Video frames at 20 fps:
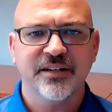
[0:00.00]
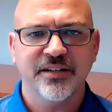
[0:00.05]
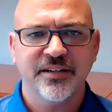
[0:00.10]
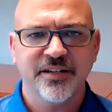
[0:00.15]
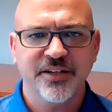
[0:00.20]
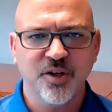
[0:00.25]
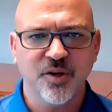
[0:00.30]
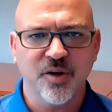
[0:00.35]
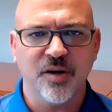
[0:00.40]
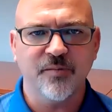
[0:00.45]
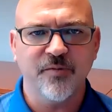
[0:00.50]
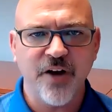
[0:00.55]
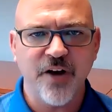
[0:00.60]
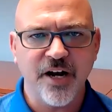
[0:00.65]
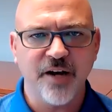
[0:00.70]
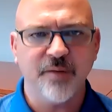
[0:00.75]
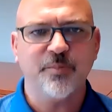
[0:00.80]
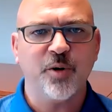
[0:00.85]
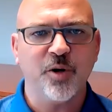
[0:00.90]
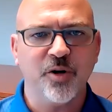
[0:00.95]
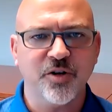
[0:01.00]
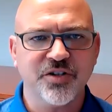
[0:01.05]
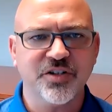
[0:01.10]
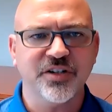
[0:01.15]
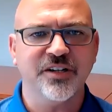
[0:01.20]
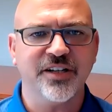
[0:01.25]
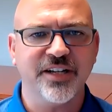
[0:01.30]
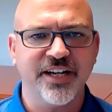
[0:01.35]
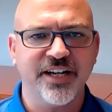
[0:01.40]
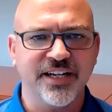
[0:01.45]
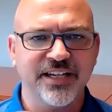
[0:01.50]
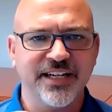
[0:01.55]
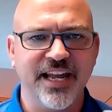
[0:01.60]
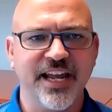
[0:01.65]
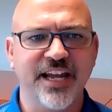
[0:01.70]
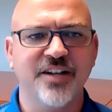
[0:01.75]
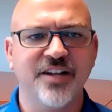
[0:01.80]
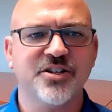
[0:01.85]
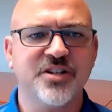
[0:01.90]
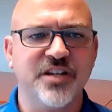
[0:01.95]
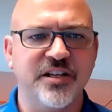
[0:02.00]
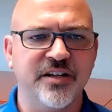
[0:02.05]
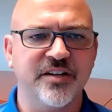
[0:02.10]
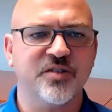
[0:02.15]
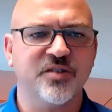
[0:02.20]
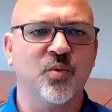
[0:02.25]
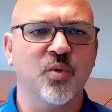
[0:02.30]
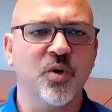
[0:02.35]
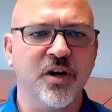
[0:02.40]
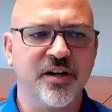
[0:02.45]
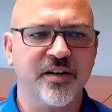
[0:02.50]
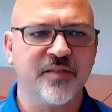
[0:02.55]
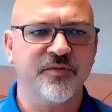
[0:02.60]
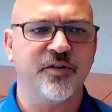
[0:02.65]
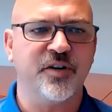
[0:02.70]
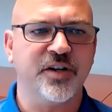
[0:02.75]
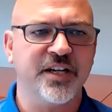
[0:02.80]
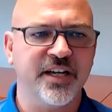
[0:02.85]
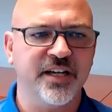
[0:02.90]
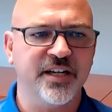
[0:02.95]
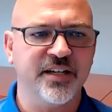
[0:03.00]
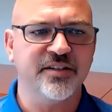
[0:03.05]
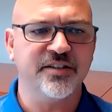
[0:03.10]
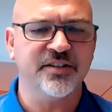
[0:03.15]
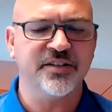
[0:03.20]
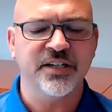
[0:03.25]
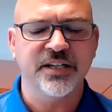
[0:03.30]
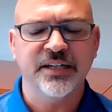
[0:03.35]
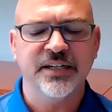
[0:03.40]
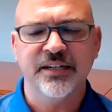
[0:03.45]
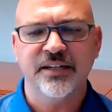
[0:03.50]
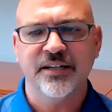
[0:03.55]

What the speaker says: you are very personally engaged in this work for kids.